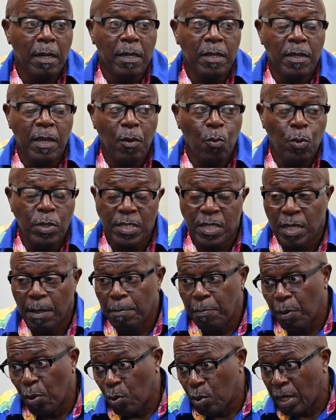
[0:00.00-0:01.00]
There was a
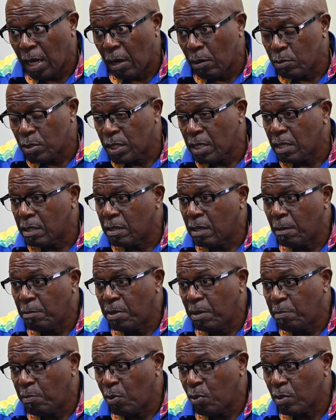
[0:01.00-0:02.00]
boathouse, a
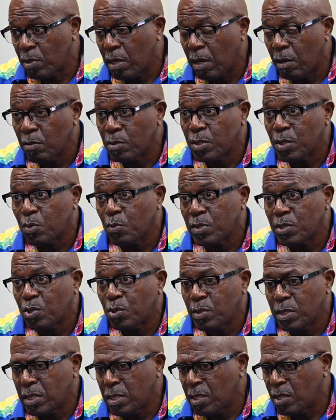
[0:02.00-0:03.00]
double boathouse, which
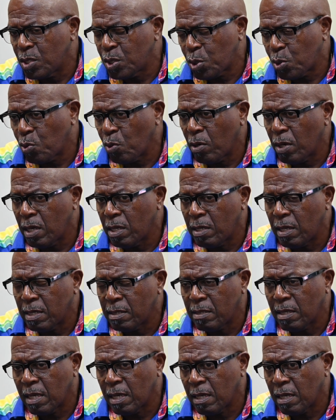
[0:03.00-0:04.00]
was destroyed, I
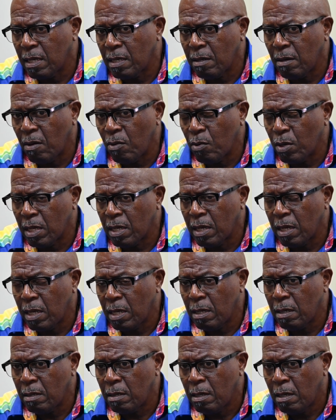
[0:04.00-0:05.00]
think, in
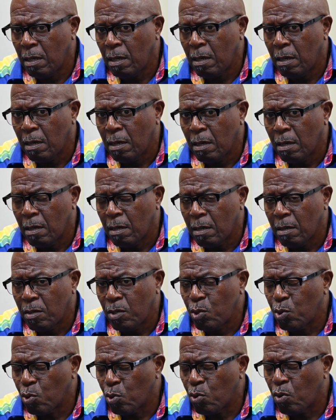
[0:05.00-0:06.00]
Hurricane
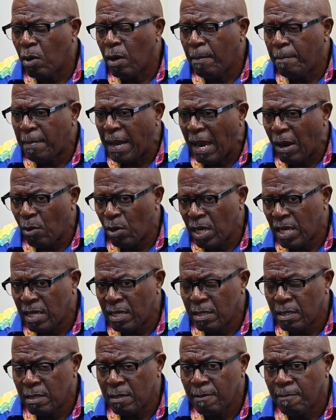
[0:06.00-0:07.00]
Hugo,
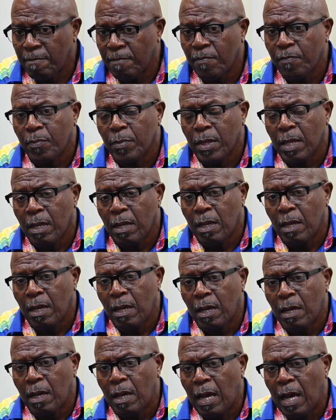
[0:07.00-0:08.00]
Maryland,
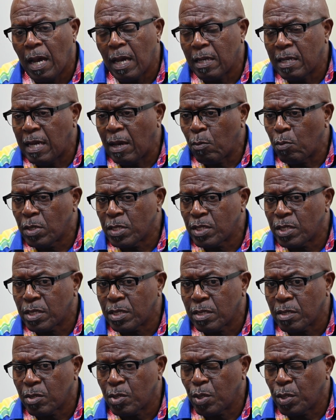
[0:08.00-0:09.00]
that
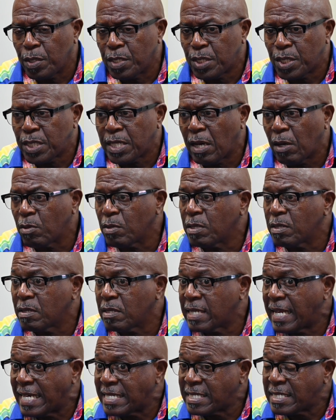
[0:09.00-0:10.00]
was to the south.
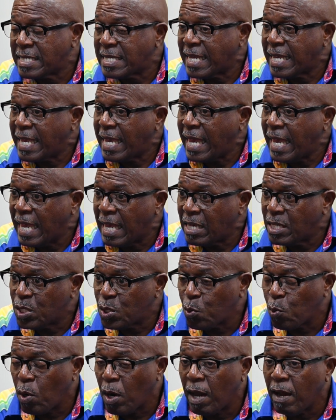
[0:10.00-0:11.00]
That's the
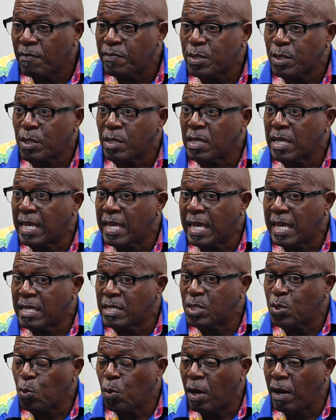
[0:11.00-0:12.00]
King's Wharf. So the
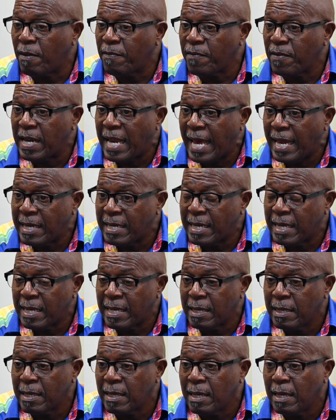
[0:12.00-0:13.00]
King's Wharf
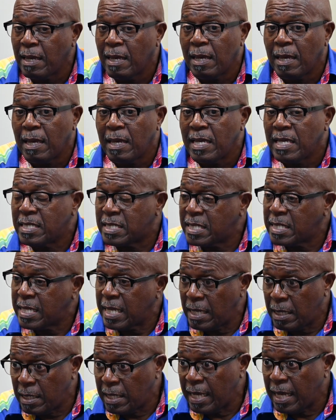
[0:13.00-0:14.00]
landing is
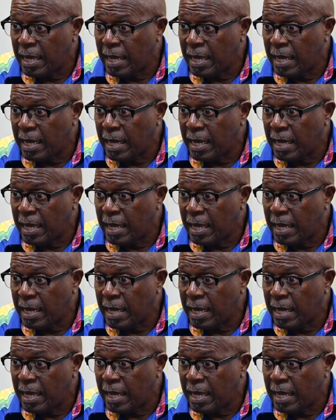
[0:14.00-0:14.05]
still